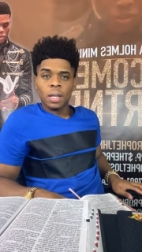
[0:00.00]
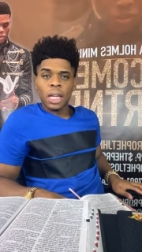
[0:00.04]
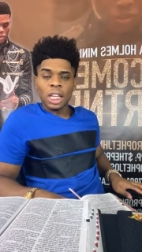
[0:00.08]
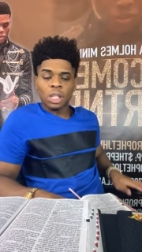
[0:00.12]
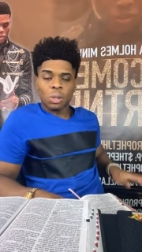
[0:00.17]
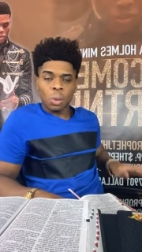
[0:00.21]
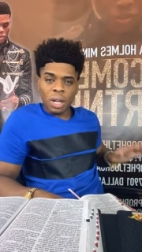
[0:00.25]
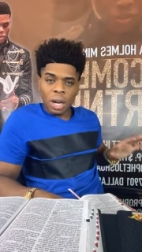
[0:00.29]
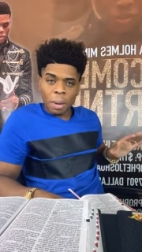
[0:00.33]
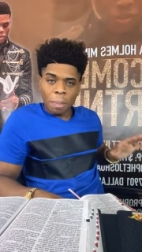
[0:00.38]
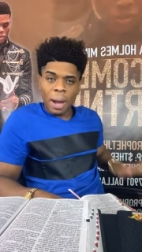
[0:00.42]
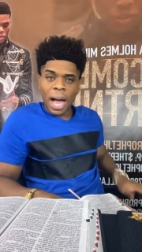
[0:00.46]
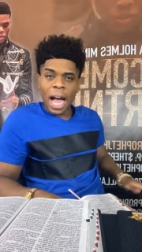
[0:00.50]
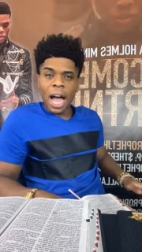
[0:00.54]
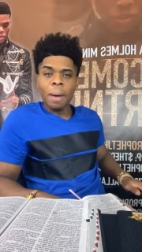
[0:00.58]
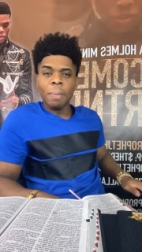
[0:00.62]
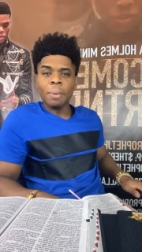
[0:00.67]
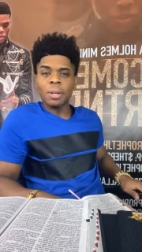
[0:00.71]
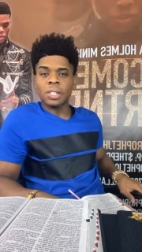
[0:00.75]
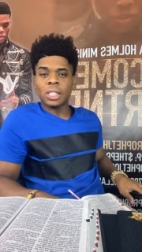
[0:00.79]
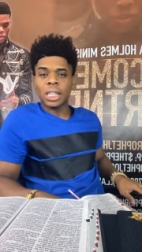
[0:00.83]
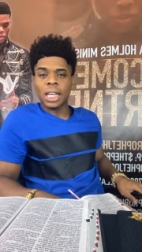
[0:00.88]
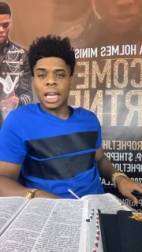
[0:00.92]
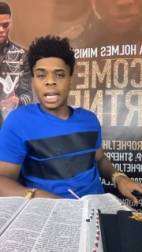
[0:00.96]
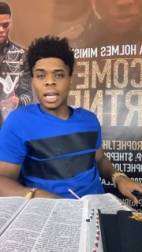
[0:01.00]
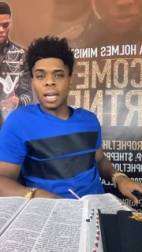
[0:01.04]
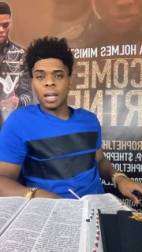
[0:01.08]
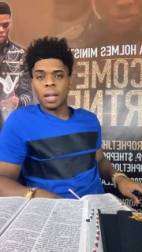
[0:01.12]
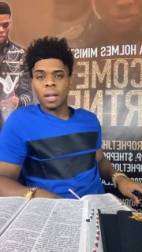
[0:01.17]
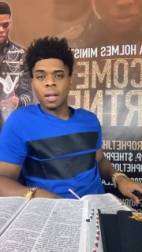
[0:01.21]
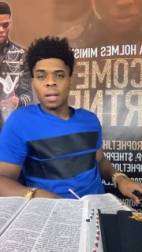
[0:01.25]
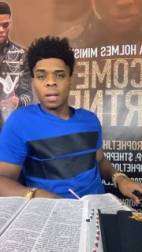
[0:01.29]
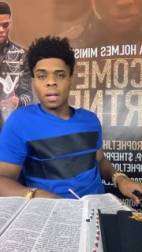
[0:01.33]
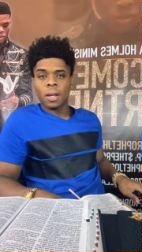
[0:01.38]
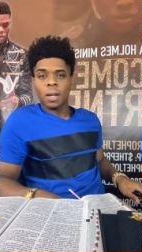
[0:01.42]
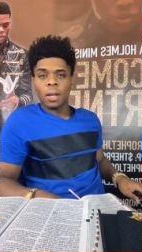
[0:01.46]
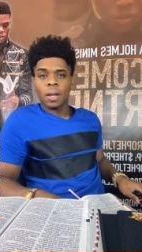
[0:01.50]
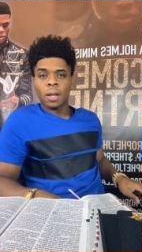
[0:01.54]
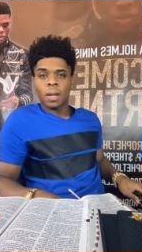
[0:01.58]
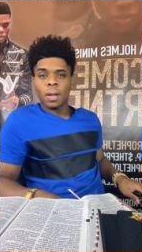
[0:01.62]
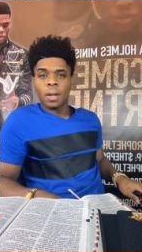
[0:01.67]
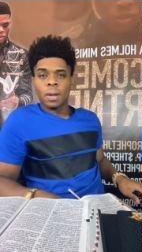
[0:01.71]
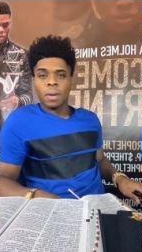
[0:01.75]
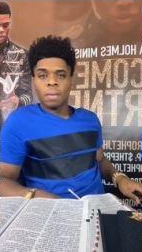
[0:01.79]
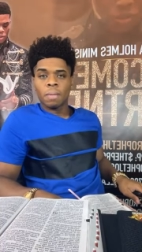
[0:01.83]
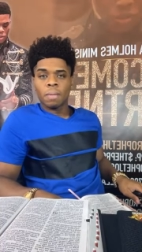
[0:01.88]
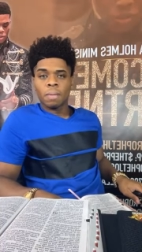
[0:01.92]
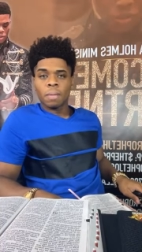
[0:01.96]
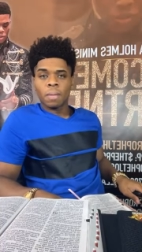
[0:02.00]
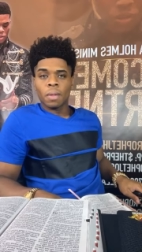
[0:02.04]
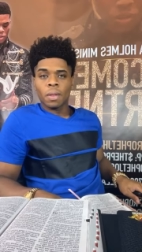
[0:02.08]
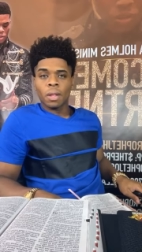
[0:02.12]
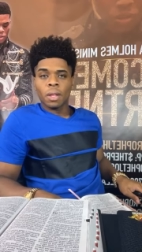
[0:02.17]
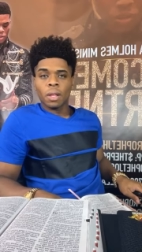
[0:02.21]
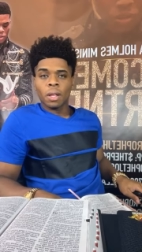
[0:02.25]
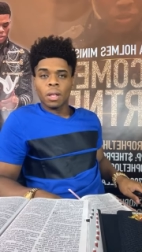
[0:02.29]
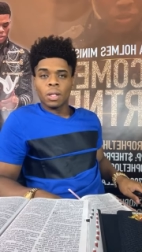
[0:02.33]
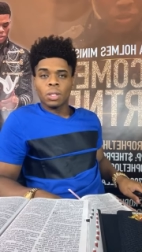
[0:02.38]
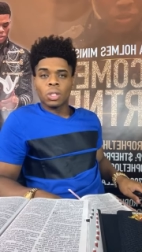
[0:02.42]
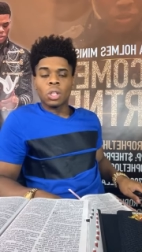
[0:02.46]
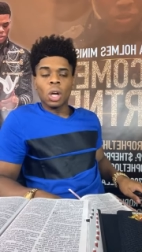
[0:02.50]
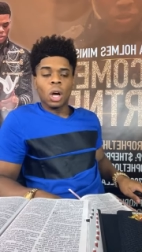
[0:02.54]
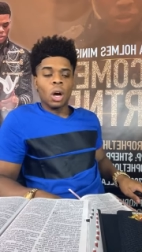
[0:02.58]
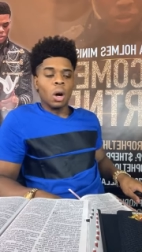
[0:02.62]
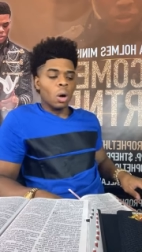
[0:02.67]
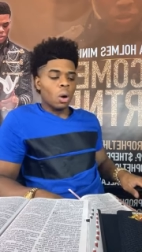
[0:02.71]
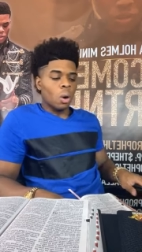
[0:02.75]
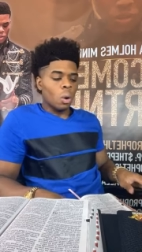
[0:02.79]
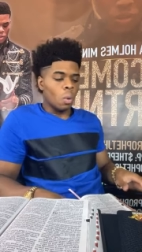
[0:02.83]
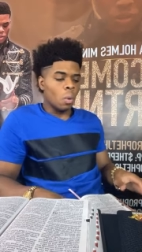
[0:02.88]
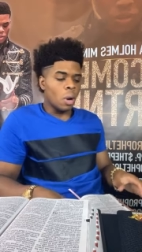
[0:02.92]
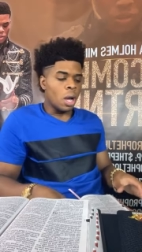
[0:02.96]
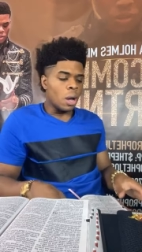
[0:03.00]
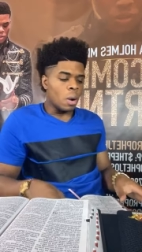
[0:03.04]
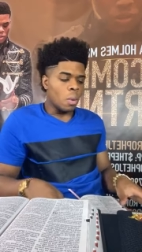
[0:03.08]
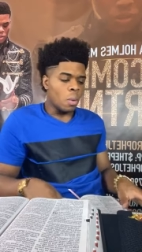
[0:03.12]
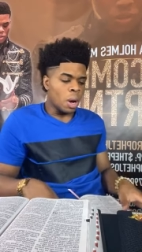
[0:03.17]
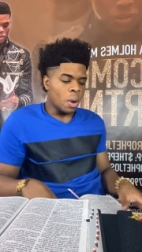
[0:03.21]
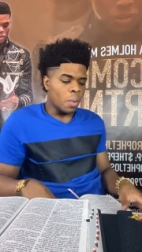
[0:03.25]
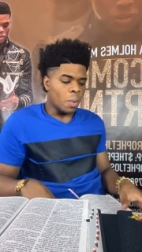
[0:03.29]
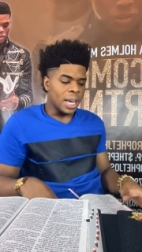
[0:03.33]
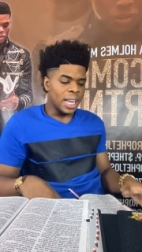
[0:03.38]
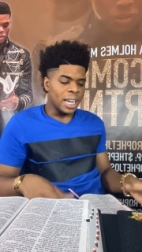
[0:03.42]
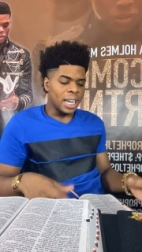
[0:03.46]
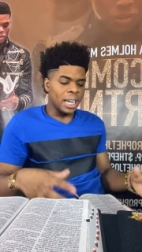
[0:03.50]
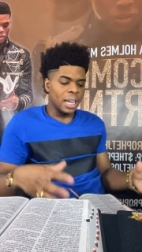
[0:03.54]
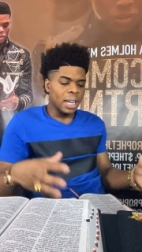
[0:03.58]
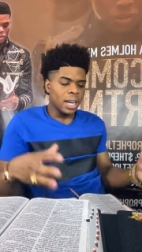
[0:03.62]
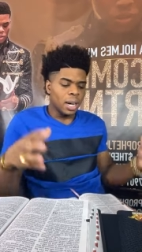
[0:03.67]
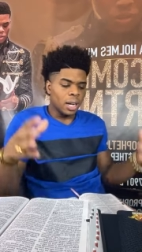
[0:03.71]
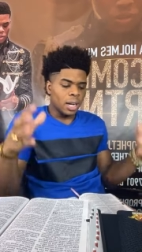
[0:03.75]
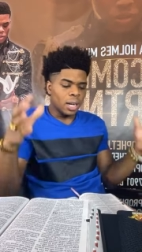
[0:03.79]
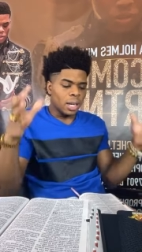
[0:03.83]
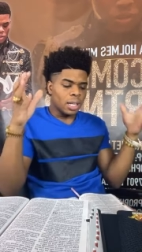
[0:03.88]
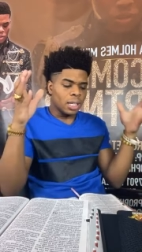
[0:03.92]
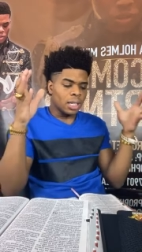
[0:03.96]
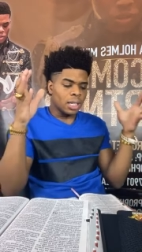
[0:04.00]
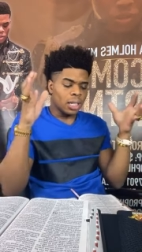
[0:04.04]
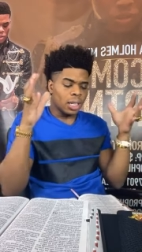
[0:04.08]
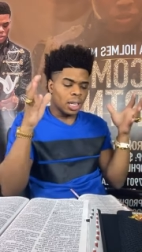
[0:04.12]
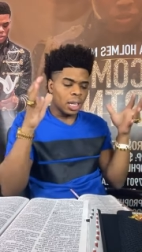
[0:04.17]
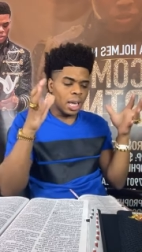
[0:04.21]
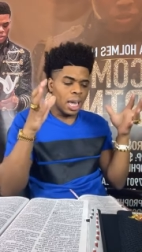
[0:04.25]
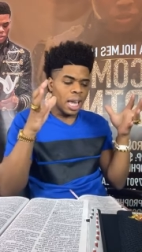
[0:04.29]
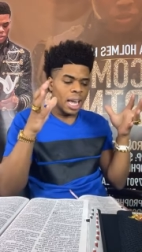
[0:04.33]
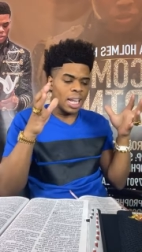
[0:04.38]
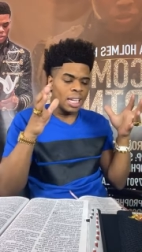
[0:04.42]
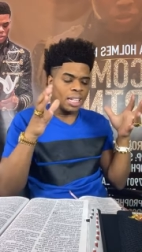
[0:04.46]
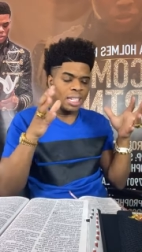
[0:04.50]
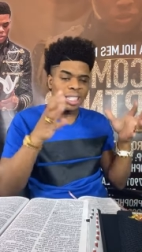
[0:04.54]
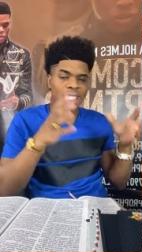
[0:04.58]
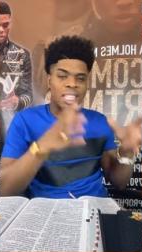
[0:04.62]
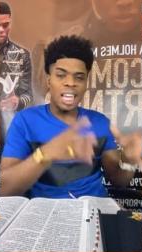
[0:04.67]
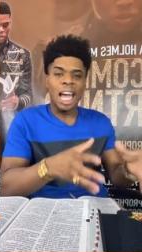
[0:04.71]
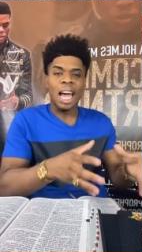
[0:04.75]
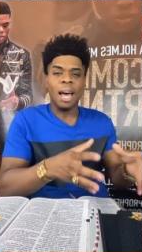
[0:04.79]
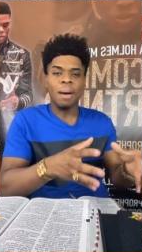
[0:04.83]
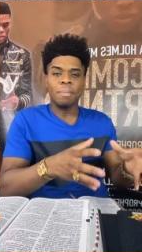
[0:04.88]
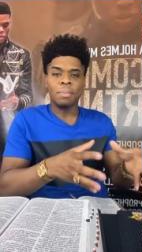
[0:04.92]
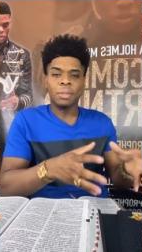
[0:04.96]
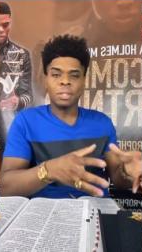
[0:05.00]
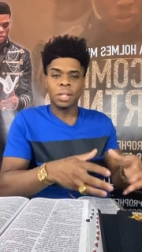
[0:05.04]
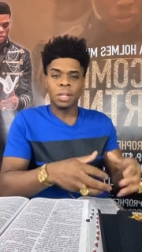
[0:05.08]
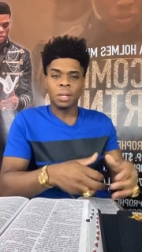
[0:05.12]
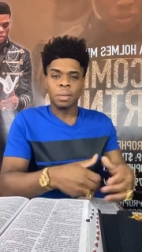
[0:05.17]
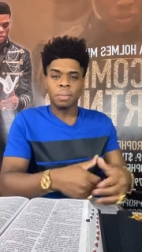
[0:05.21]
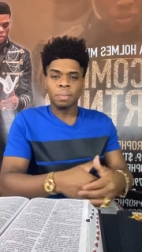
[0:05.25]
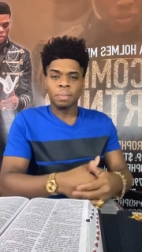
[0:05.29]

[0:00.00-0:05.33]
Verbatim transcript: That's what the Bible says. So when, when we look in depth